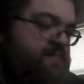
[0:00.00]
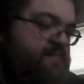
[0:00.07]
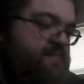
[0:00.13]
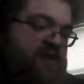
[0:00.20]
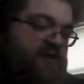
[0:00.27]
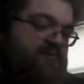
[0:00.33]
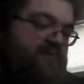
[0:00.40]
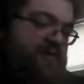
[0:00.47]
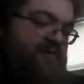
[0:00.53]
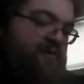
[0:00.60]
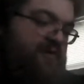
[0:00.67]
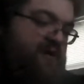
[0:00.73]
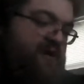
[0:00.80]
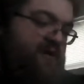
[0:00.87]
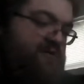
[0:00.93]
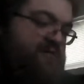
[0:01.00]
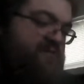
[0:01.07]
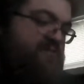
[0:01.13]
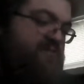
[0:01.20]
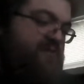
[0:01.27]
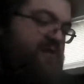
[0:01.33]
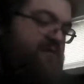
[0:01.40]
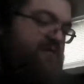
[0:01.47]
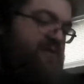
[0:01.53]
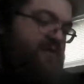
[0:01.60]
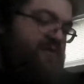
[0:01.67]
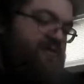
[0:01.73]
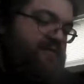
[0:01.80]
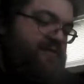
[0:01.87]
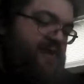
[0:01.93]
Oh yeah, this is why I don't
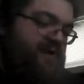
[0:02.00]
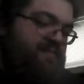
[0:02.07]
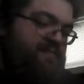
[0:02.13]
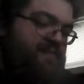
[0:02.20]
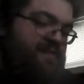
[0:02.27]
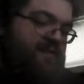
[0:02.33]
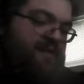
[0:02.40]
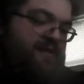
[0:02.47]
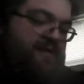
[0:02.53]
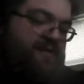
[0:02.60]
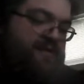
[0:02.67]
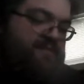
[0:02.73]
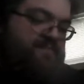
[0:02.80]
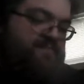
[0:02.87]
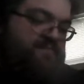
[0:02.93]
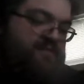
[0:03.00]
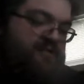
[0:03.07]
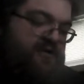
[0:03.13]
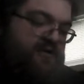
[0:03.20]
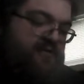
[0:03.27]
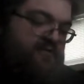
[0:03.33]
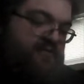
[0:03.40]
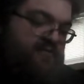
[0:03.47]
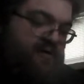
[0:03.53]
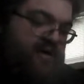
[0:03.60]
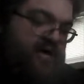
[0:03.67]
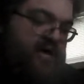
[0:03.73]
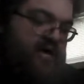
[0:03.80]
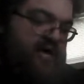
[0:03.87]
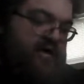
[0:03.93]
like this game.
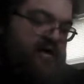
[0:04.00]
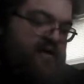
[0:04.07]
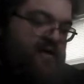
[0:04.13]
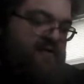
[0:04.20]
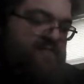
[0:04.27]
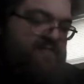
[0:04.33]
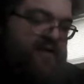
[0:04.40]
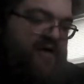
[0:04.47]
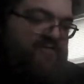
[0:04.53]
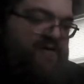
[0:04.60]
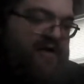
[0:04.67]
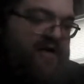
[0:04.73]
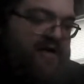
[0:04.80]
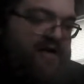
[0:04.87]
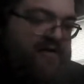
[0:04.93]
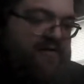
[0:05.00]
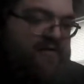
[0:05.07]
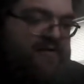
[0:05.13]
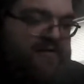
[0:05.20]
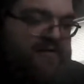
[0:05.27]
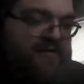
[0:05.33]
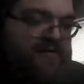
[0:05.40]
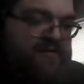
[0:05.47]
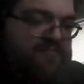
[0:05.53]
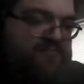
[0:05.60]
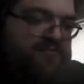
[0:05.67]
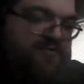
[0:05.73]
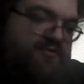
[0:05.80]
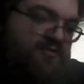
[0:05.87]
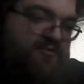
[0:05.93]
So I've got
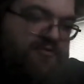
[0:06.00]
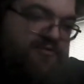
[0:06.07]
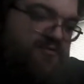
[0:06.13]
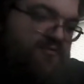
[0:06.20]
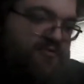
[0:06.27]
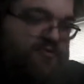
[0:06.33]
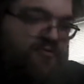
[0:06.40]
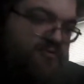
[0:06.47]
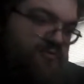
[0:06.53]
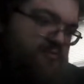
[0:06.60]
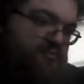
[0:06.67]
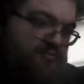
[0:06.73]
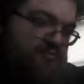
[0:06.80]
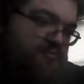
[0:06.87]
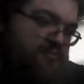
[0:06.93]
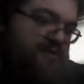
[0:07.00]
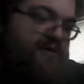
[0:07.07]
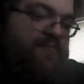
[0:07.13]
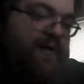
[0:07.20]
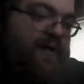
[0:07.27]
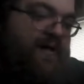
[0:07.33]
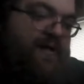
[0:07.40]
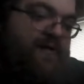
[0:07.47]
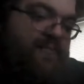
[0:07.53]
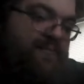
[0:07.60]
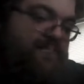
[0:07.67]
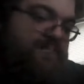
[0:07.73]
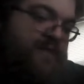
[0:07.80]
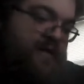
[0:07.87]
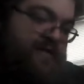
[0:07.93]
stuck in my
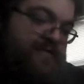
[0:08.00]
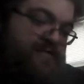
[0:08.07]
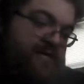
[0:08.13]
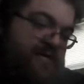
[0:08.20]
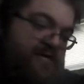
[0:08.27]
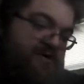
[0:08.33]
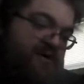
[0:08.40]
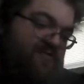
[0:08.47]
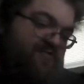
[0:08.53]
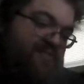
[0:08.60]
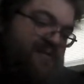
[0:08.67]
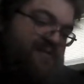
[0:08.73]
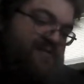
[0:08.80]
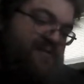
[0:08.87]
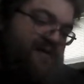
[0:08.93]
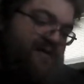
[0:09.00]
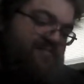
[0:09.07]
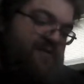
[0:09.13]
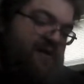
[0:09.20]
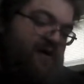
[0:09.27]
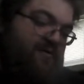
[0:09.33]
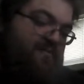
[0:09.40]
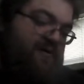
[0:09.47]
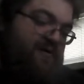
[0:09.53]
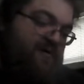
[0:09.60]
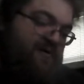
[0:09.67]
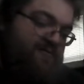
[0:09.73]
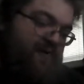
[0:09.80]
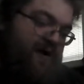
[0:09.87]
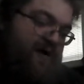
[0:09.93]
head, and it's kind of driving me insane, but I'll
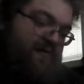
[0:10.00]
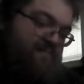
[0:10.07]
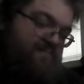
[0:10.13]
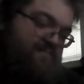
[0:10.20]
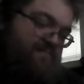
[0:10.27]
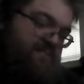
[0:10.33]
be all right.